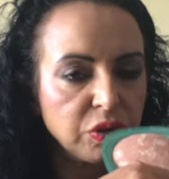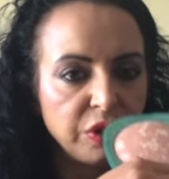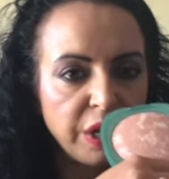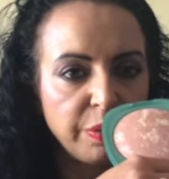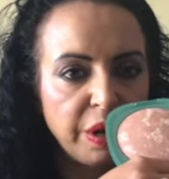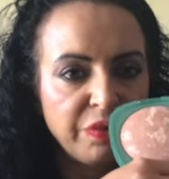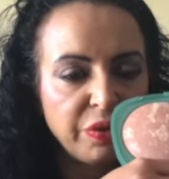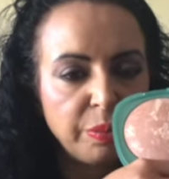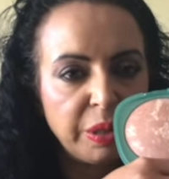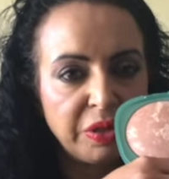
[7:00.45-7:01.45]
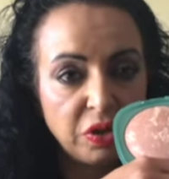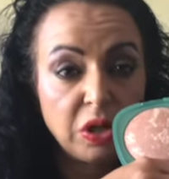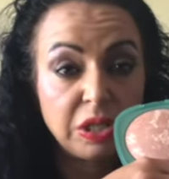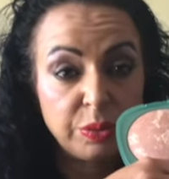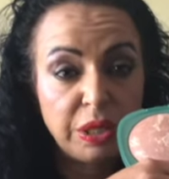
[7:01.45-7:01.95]
stay away from it,
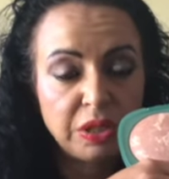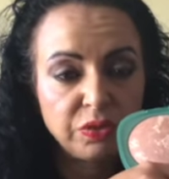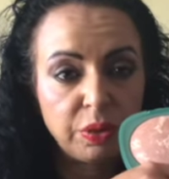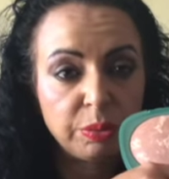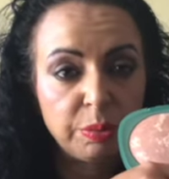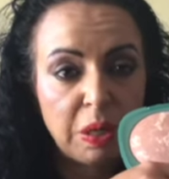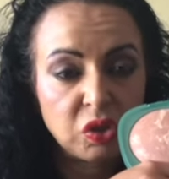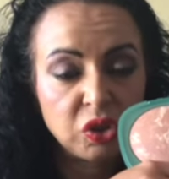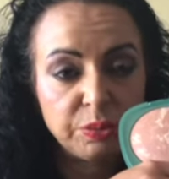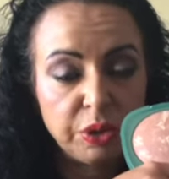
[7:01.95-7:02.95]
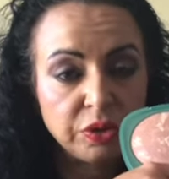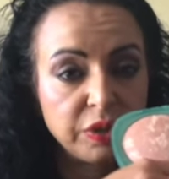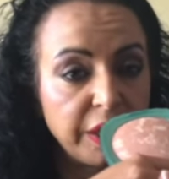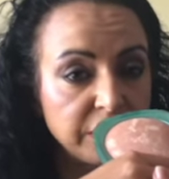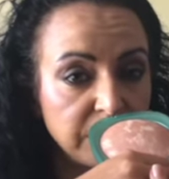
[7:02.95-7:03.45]
as well as from the blushes, because
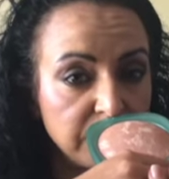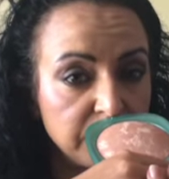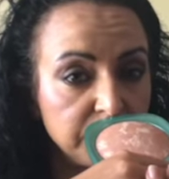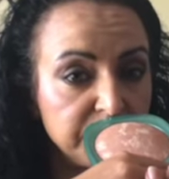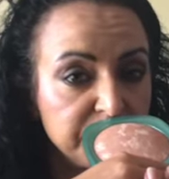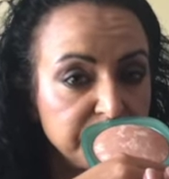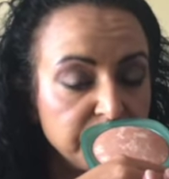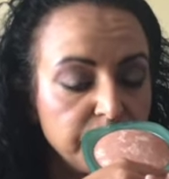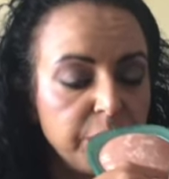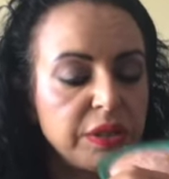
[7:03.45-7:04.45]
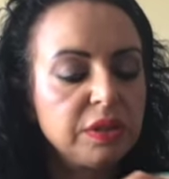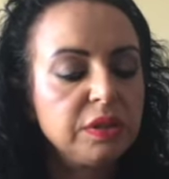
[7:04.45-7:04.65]
they are scented. But